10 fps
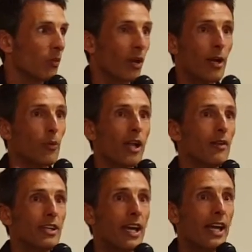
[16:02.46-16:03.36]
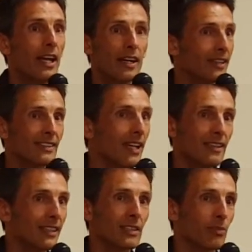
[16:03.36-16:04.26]
When I run every day, it's
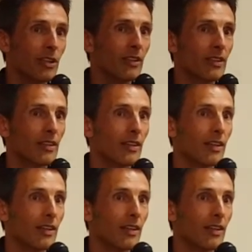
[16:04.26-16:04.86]
not discipline.